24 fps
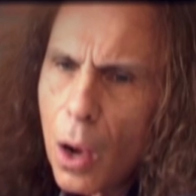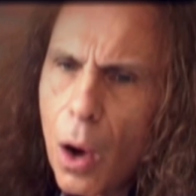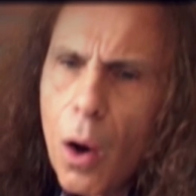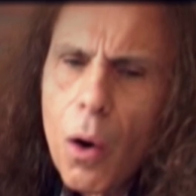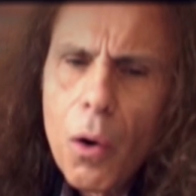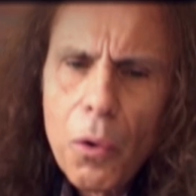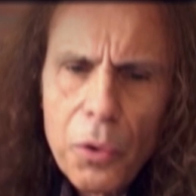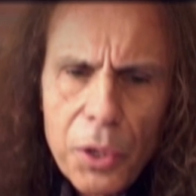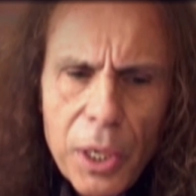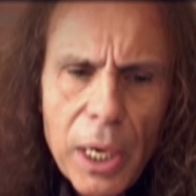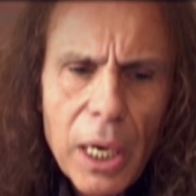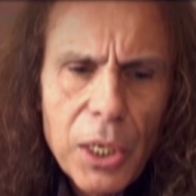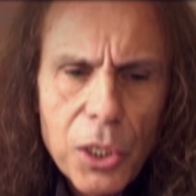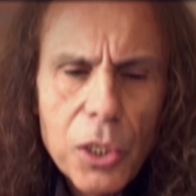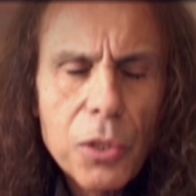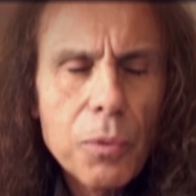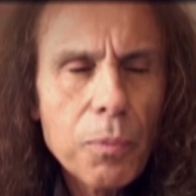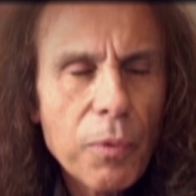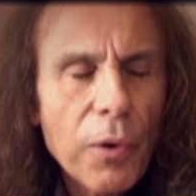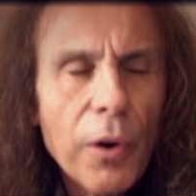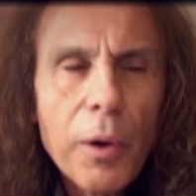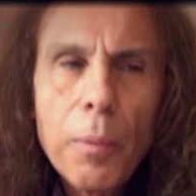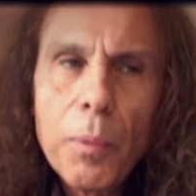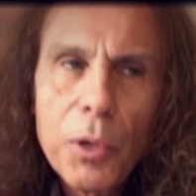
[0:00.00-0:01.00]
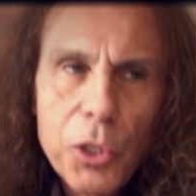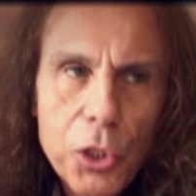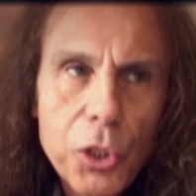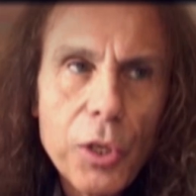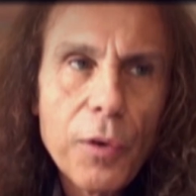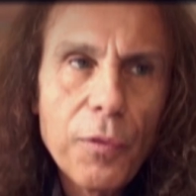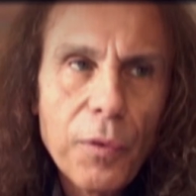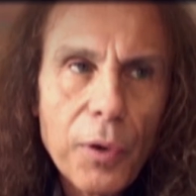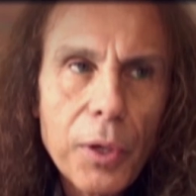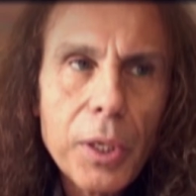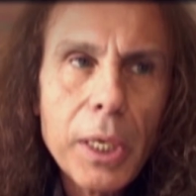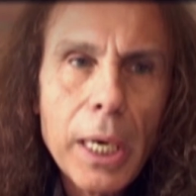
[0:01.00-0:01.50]
Oh yes, it's very much
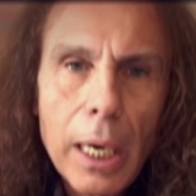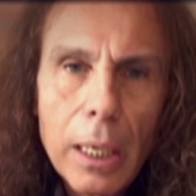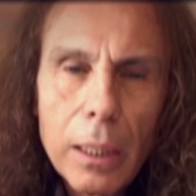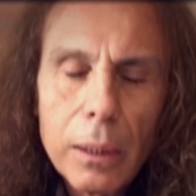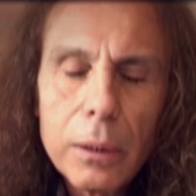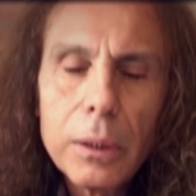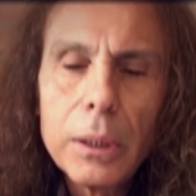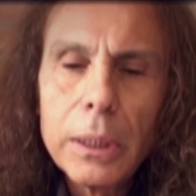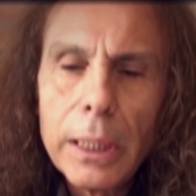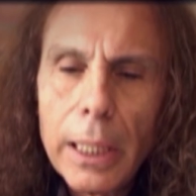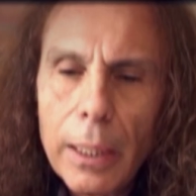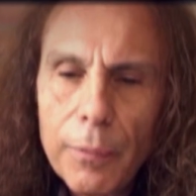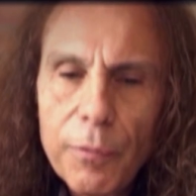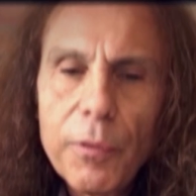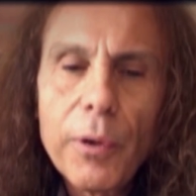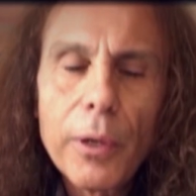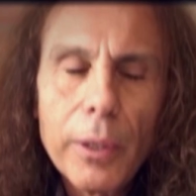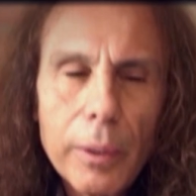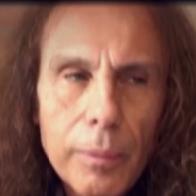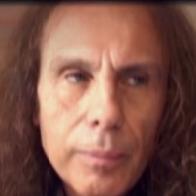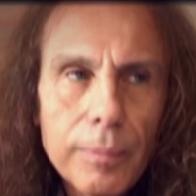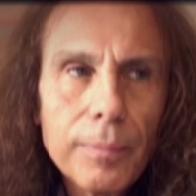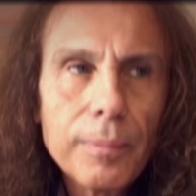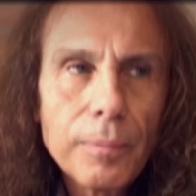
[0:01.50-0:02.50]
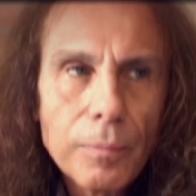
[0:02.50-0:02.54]
different. Yeah, yes. yeah. You're on